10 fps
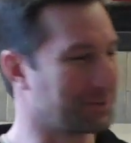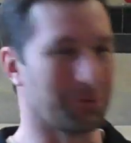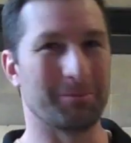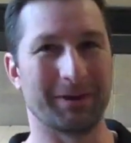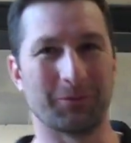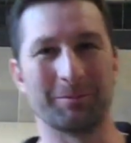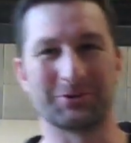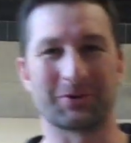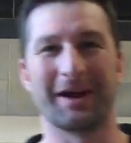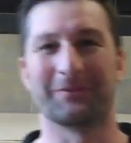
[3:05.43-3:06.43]
so we'll be, we'll be
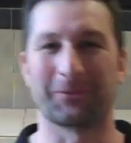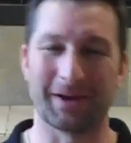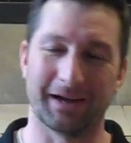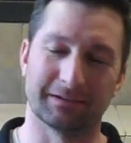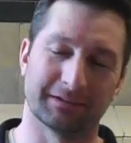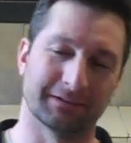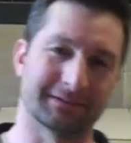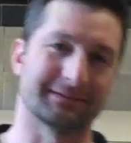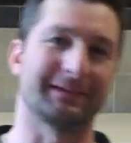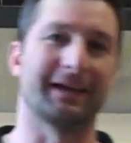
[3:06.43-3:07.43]
traveling around the
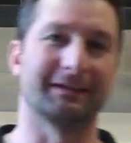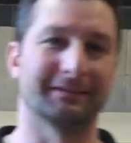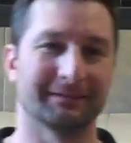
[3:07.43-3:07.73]
state.